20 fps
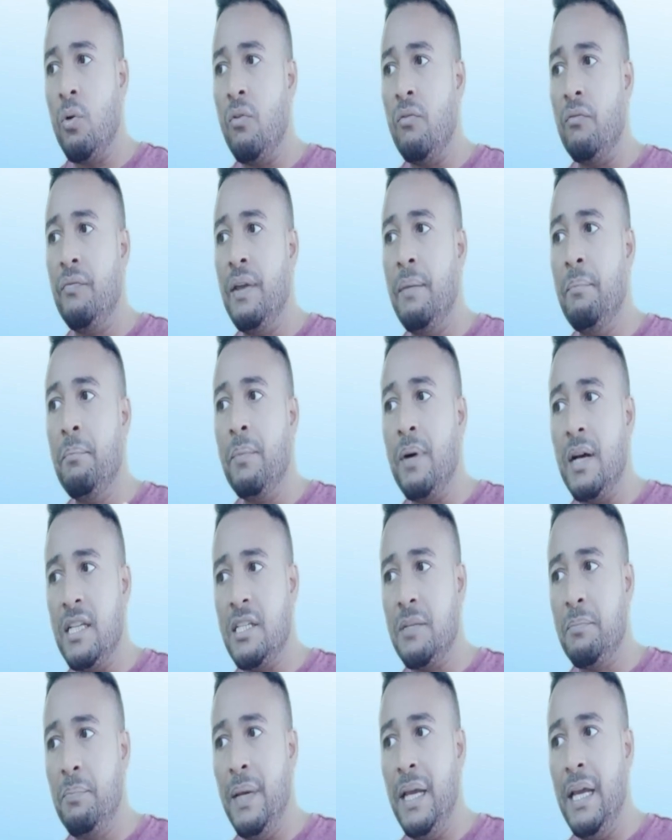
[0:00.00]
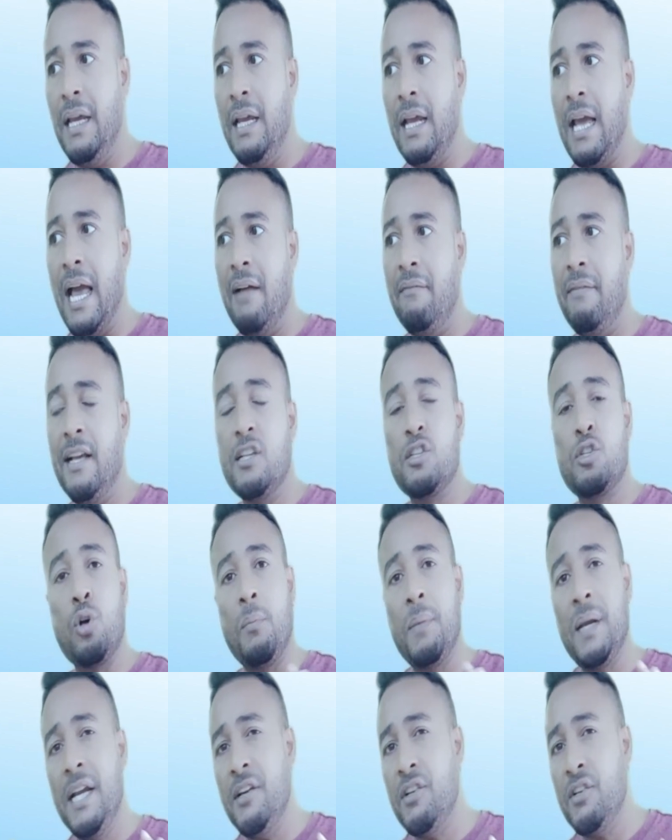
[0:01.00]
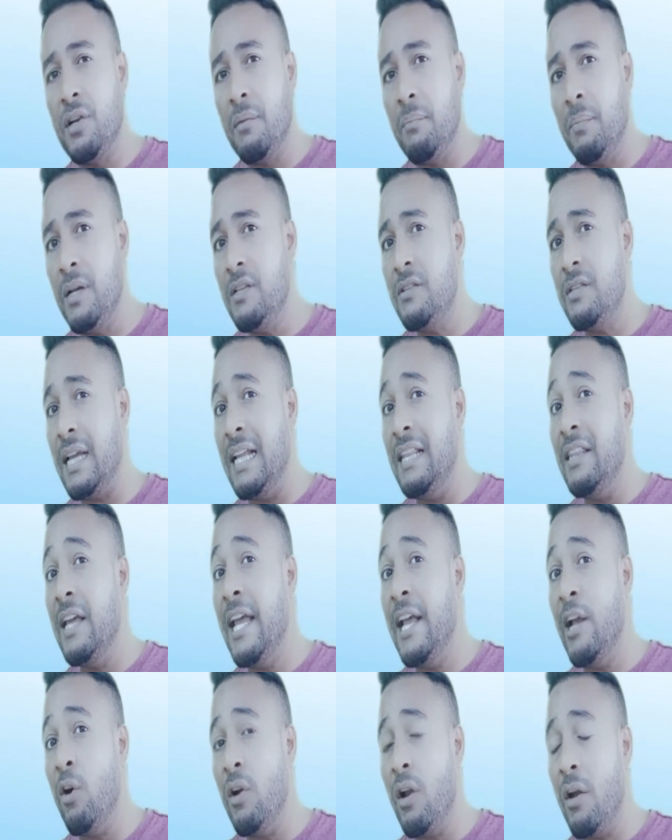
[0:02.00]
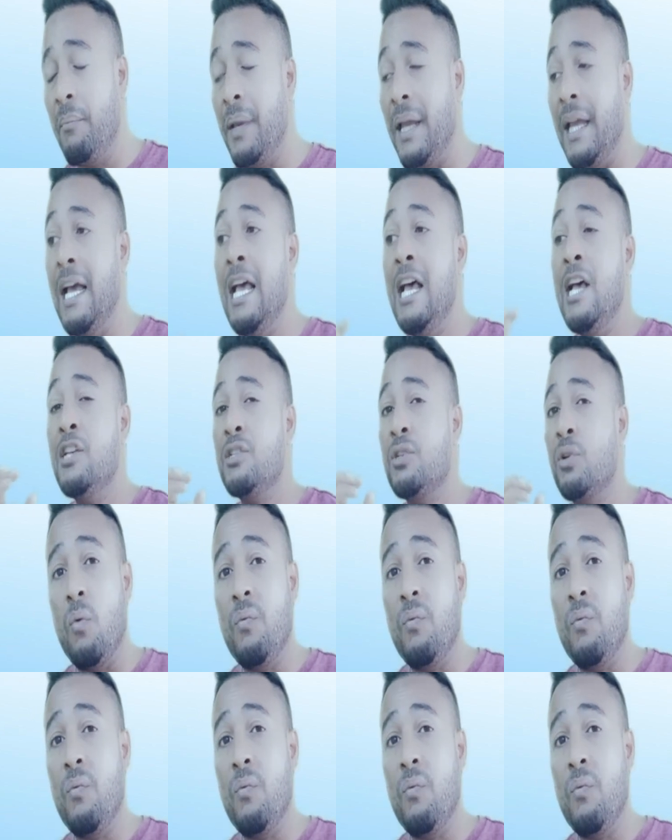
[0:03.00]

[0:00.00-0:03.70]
So we must be having so many troubles in the economy.